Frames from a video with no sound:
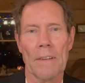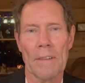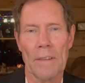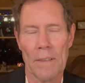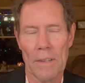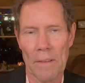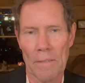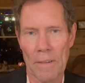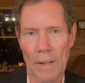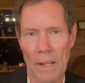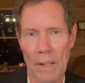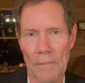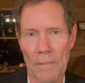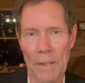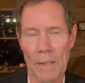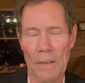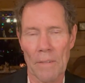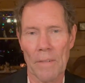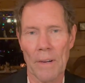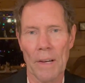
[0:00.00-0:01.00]

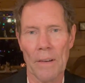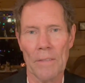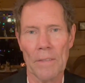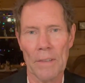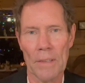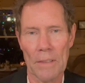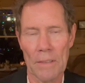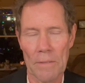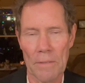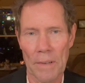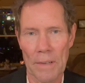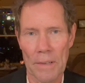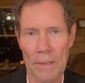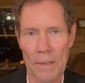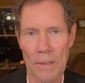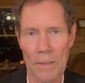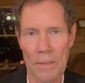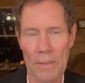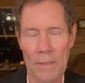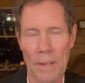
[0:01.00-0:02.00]
developing around these
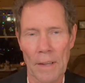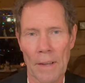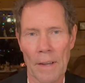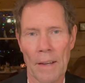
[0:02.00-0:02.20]
videos.